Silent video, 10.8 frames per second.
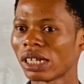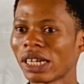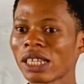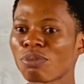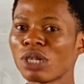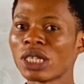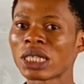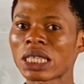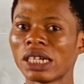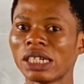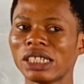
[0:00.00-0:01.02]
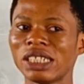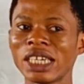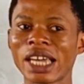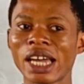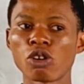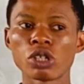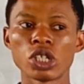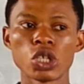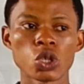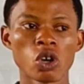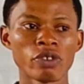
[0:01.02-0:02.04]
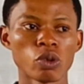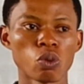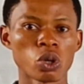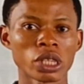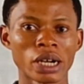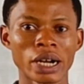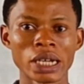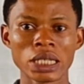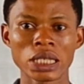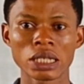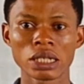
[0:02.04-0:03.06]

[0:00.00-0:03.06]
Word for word: that means they cannot dissolve in water, right?